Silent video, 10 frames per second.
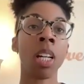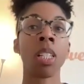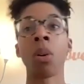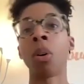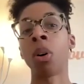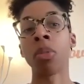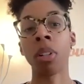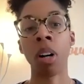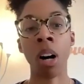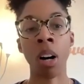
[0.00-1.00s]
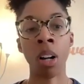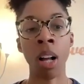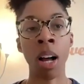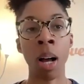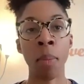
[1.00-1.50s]
So
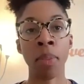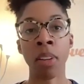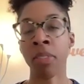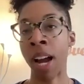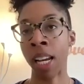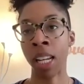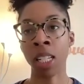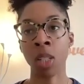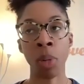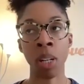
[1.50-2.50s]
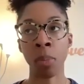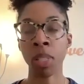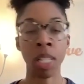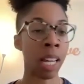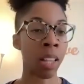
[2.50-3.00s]
overall, the findings, we
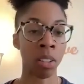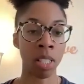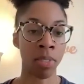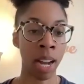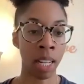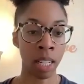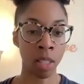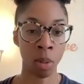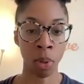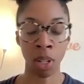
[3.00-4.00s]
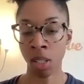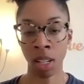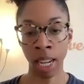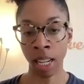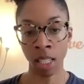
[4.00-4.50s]
put together this findings report is,
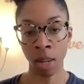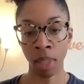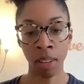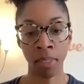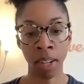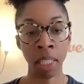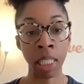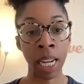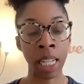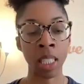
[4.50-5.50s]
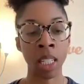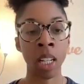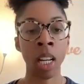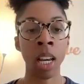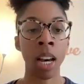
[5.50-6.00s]
again, something very light
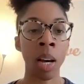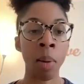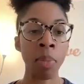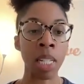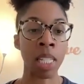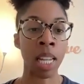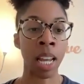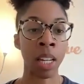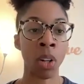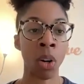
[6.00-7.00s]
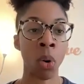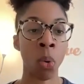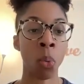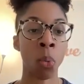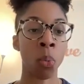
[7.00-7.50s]
to say,
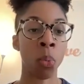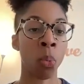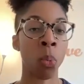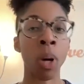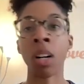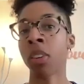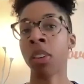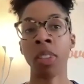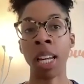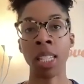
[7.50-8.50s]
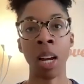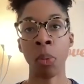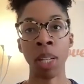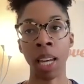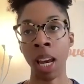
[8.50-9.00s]
what are the things
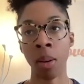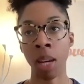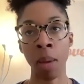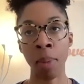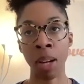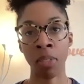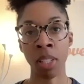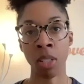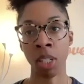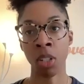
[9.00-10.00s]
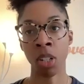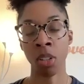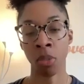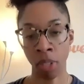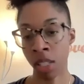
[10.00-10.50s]
that we came out of this
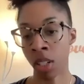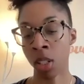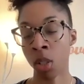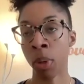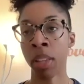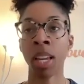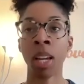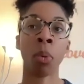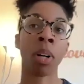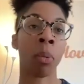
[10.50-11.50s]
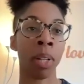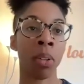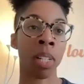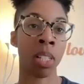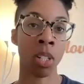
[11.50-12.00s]
research with, and what are we
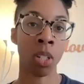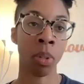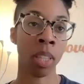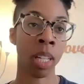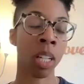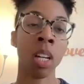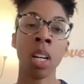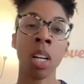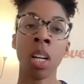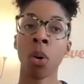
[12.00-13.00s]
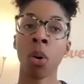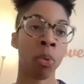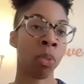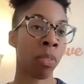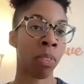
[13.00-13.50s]
going to do with it?
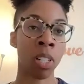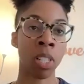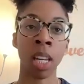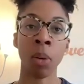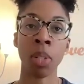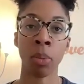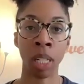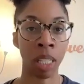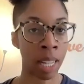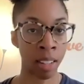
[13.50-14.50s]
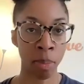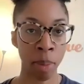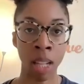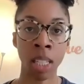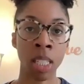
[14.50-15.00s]
So the first thing was work-life
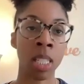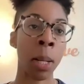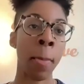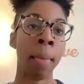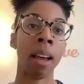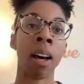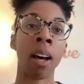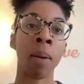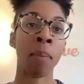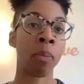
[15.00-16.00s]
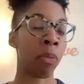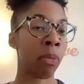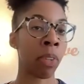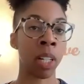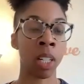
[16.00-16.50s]
balance.
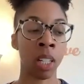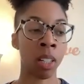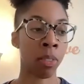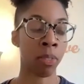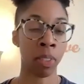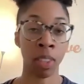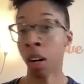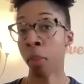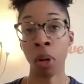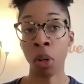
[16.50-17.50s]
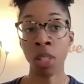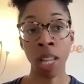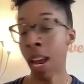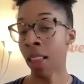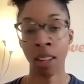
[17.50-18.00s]
For there are pros
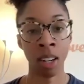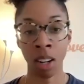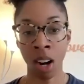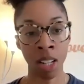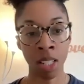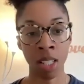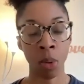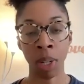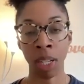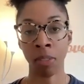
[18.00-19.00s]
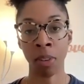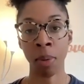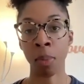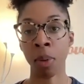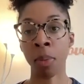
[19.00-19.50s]
and there are cons to working from
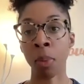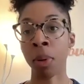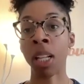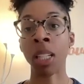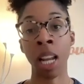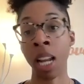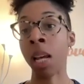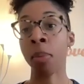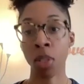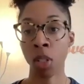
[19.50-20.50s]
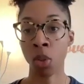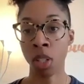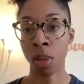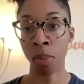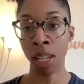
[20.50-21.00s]
mobile. Mobile enables you
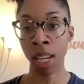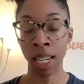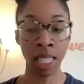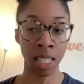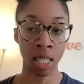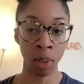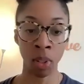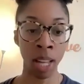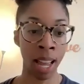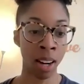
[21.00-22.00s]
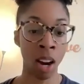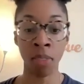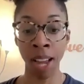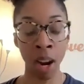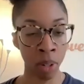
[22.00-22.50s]
to be accessible at
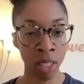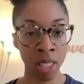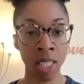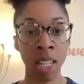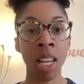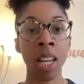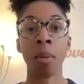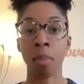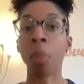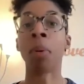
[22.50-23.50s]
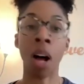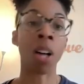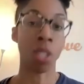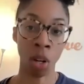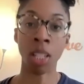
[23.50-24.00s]
off hours. Mobile
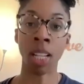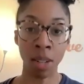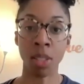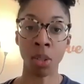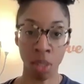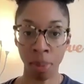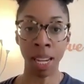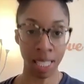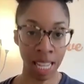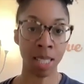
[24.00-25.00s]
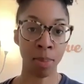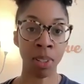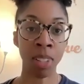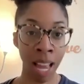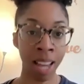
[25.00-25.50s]
also allows you to be
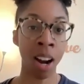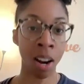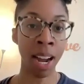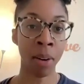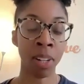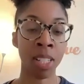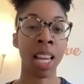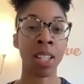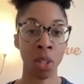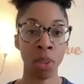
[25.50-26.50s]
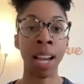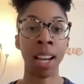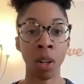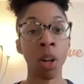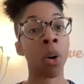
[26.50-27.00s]
accessible at off hours. And so that
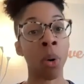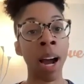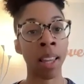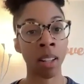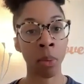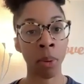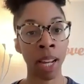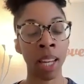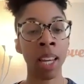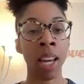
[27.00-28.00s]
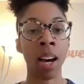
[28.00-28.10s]
can go either way.